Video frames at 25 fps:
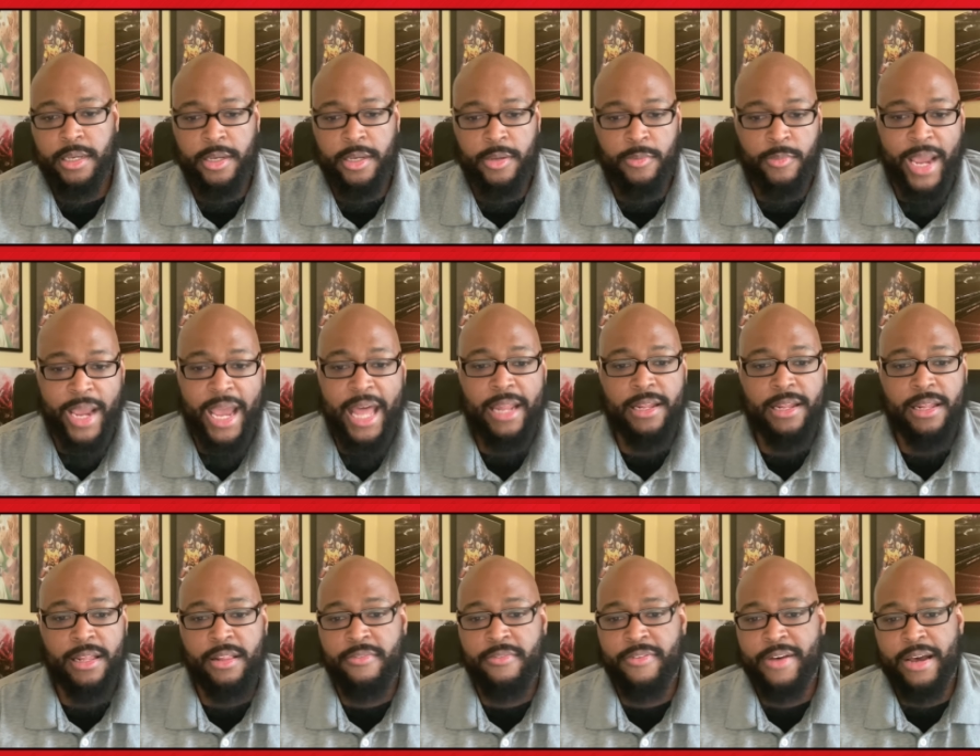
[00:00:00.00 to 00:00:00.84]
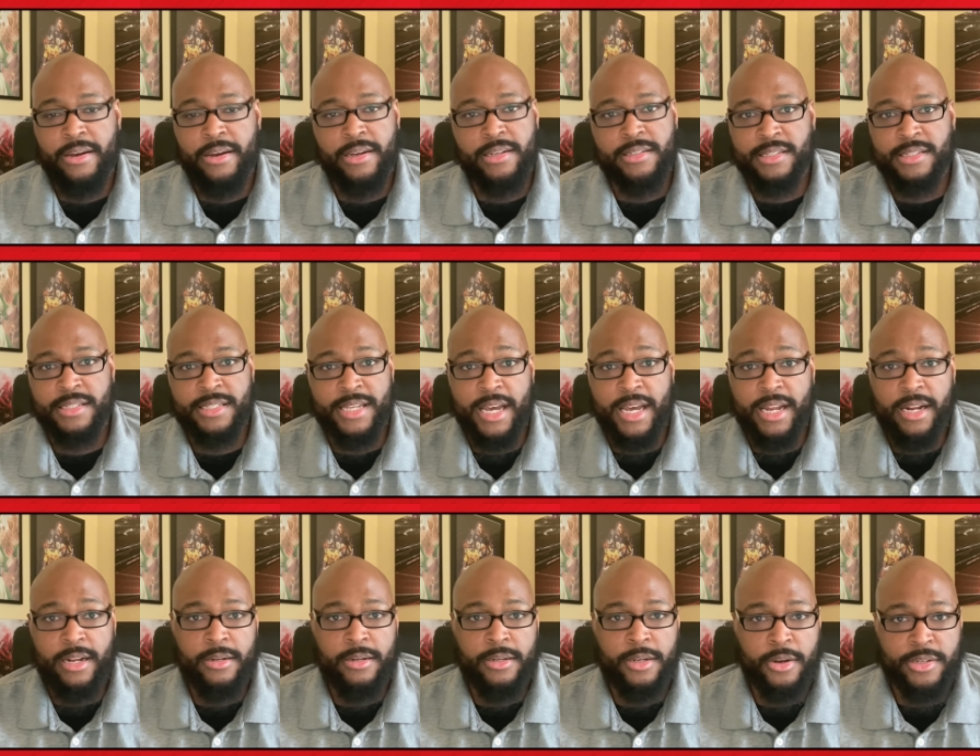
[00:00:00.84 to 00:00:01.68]
in reality, the Falcons
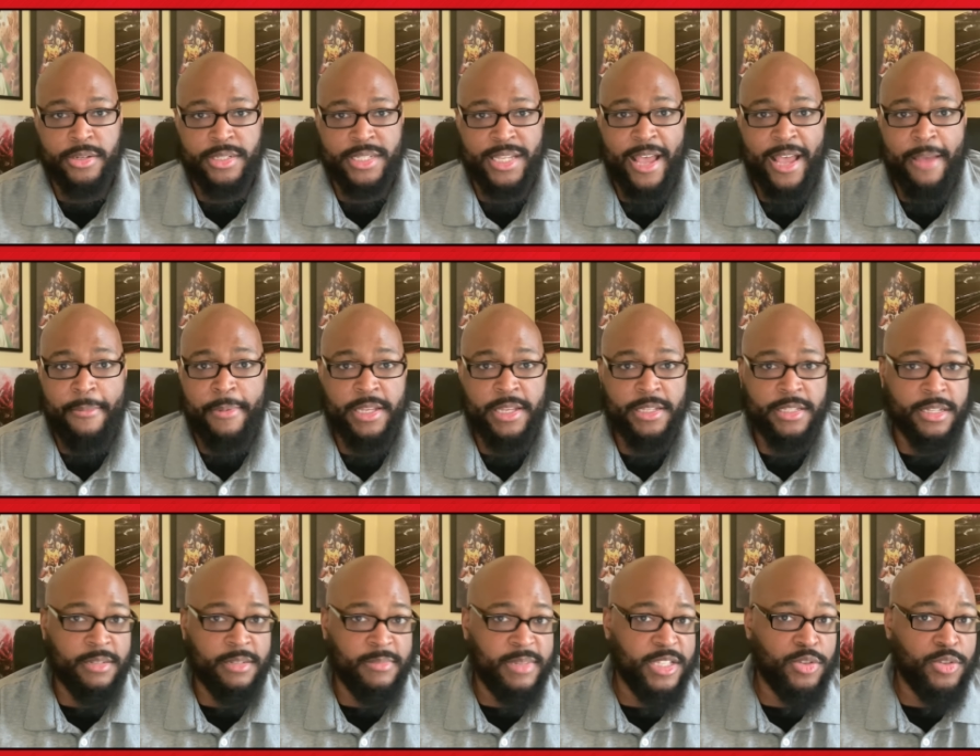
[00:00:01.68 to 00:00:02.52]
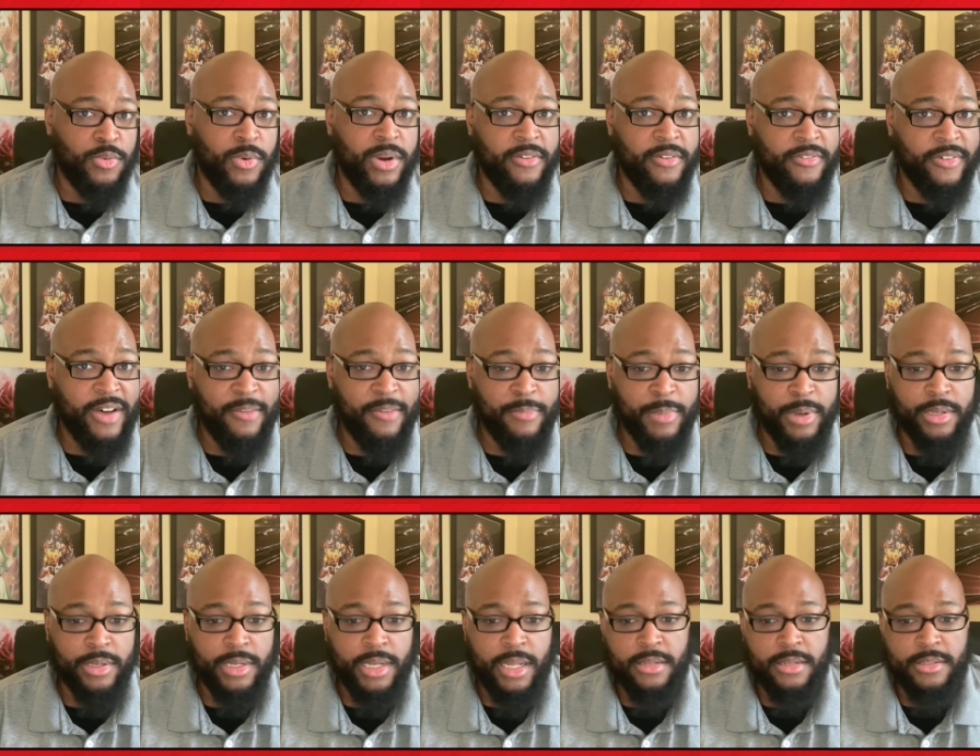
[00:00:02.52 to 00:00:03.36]
decided Kirk's cap hit is going to be $25
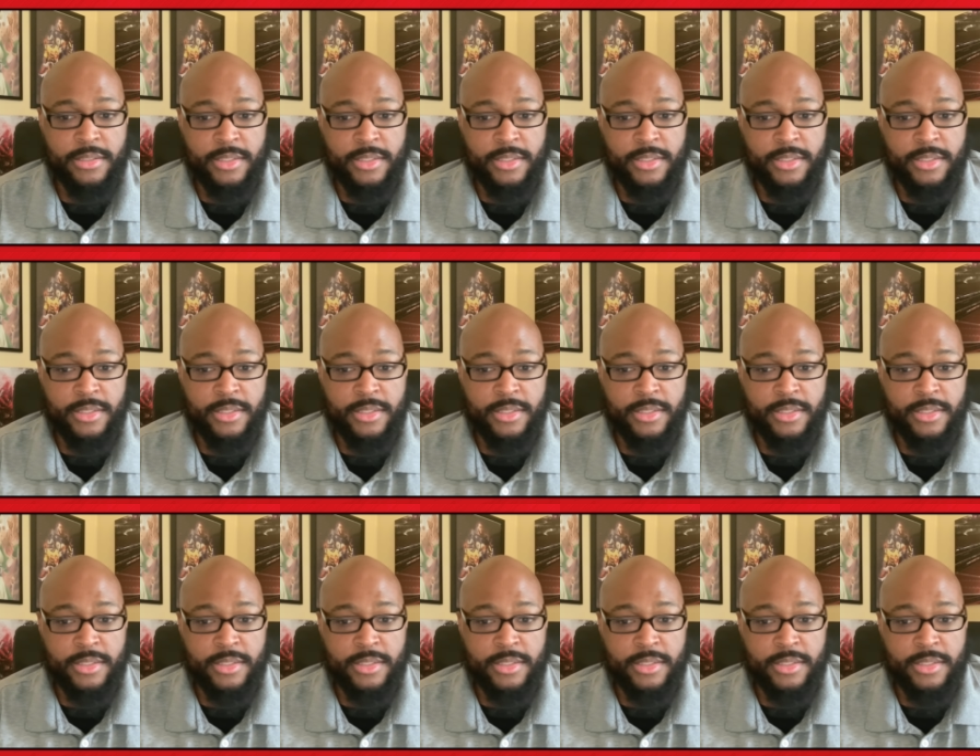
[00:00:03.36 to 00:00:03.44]
million.